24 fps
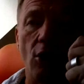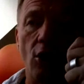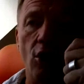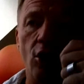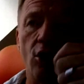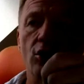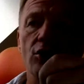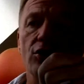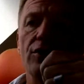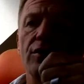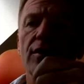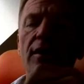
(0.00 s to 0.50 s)

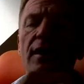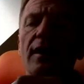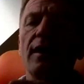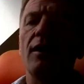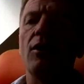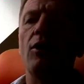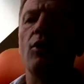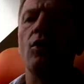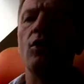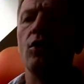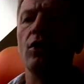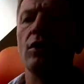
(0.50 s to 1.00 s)
on
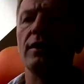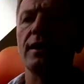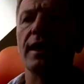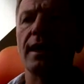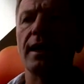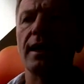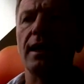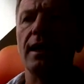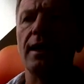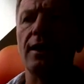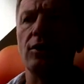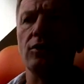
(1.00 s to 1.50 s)
all the
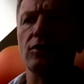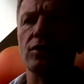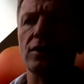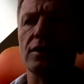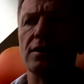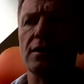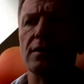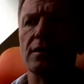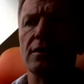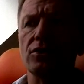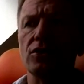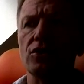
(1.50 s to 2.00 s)

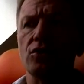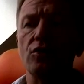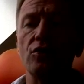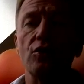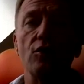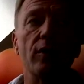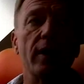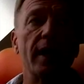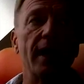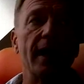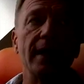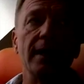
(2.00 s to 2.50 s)
clouds. So
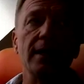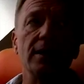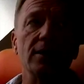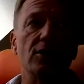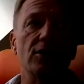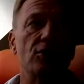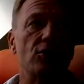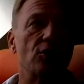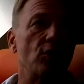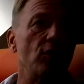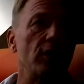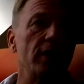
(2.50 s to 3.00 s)
you can
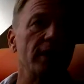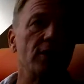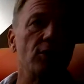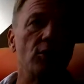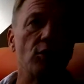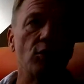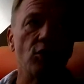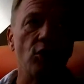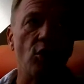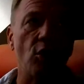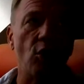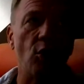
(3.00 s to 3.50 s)
install it
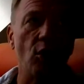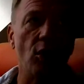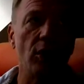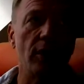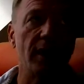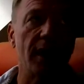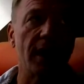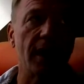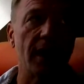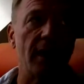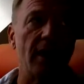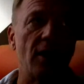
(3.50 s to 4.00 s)
on all
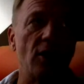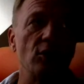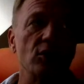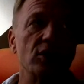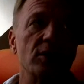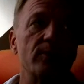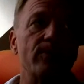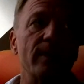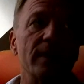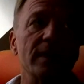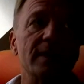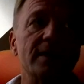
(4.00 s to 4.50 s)
the
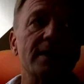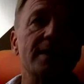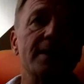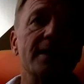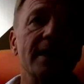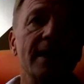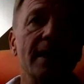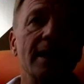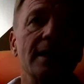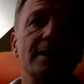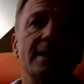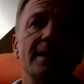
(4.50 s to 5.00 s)
clouds but
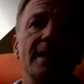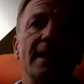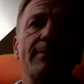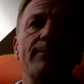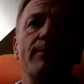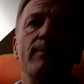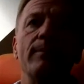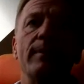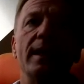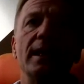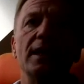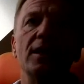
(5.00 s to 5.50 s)
still
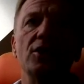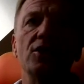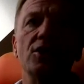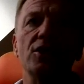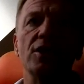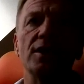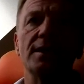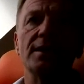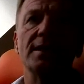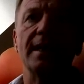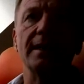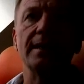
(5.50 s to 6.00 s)
manage
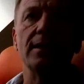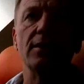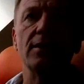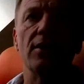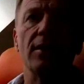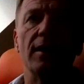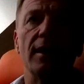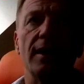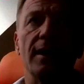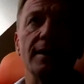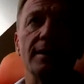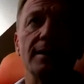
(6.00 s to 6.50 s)
it
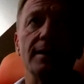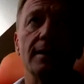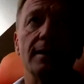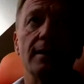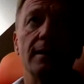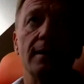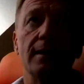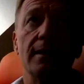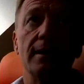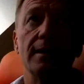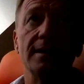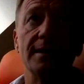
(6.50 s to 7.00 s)
centralized,
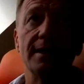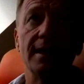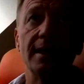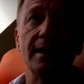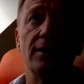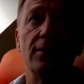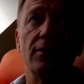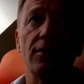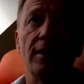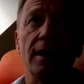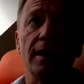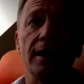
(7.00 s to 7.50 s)

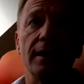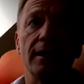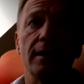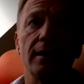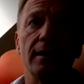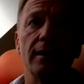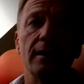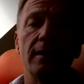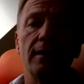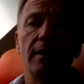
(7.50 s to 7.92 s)
centrally.